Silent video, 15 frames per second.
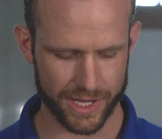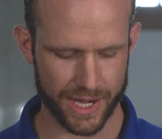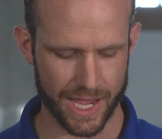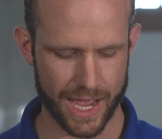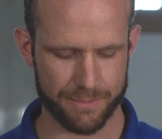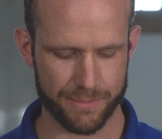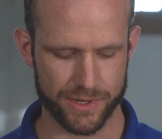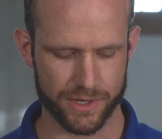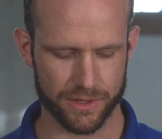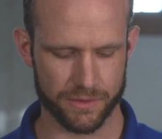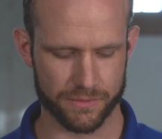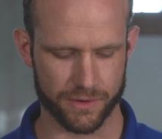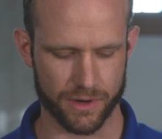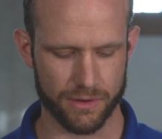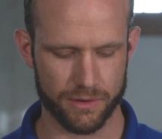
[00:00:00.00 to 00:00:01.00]
had happened on
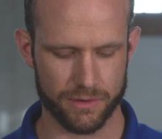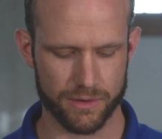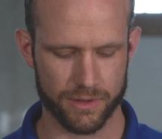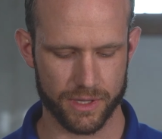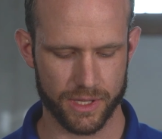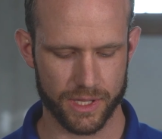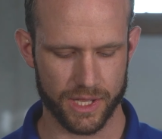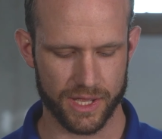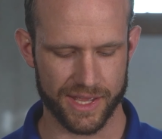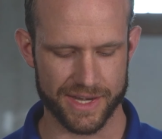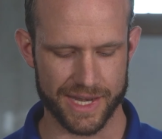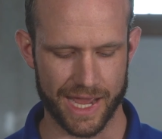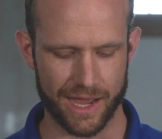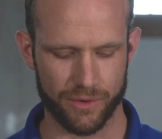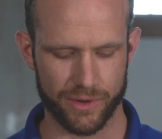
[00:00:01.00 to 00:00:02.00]
the road
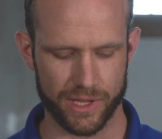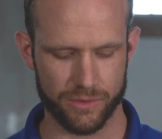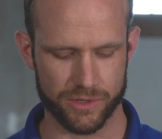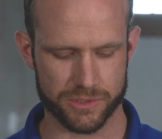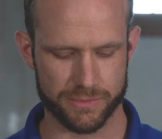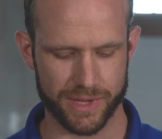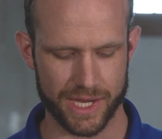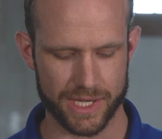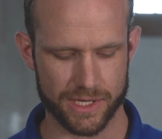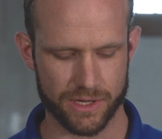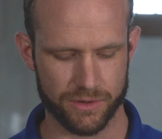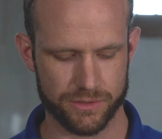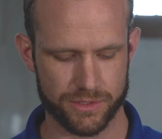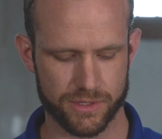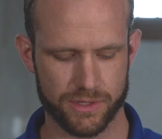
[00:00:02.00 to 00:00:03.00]
and how he was made
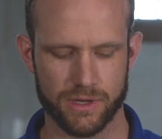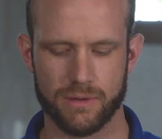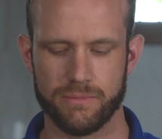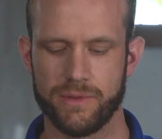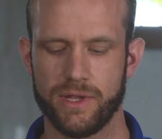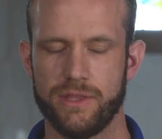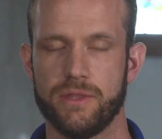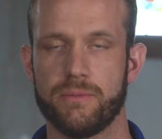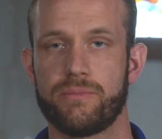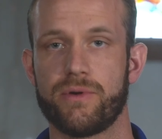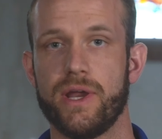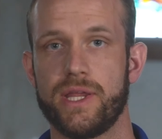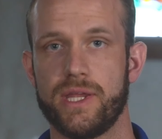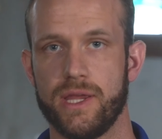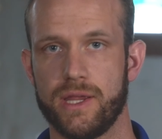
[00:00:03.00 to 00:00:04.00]
known to them in the
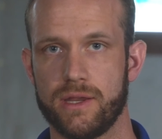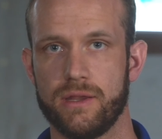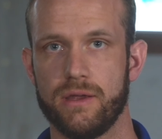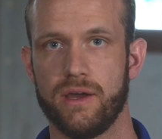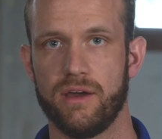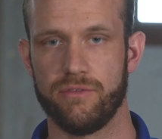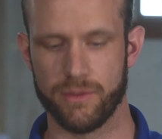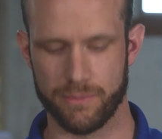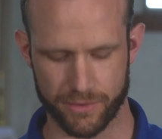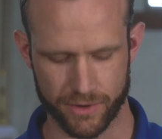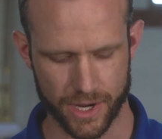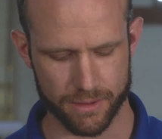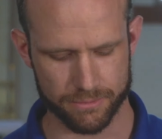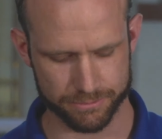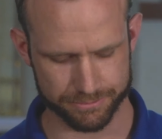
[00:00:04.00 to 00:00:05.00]
breaking of the
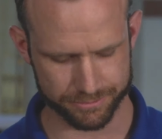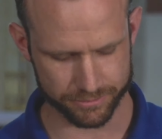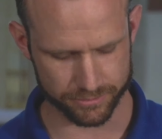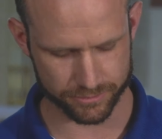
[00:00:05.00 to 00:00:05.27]
bread.